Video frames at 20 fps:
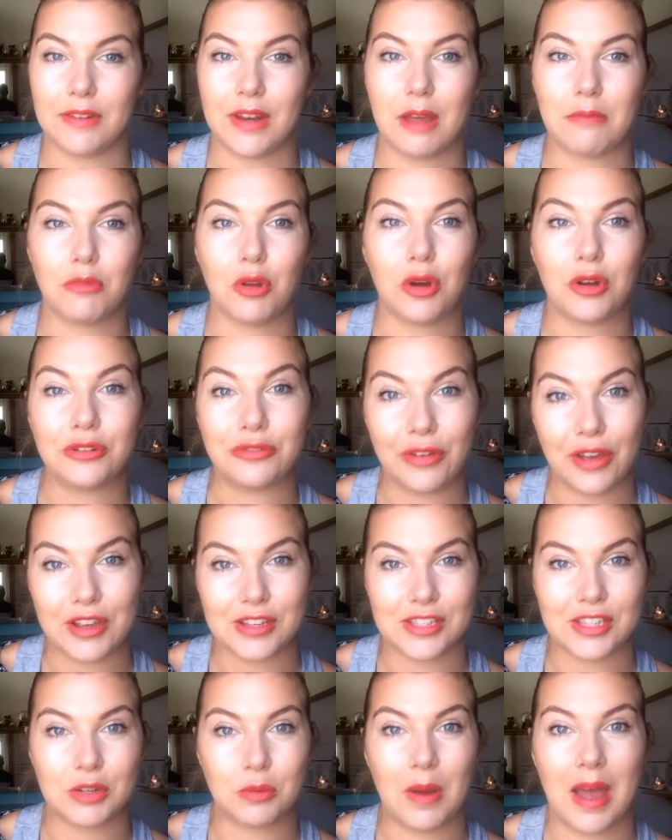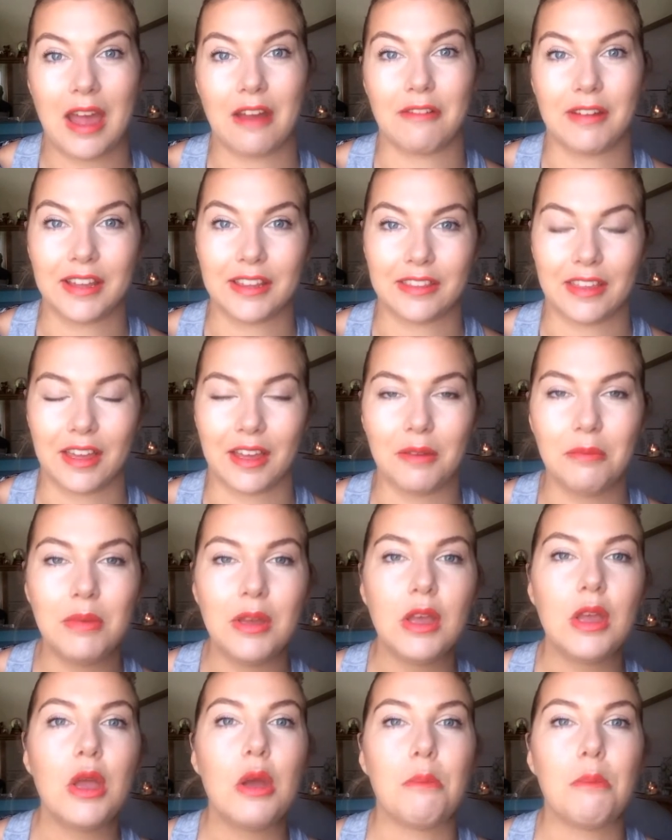and I'm not adverse to wearing them.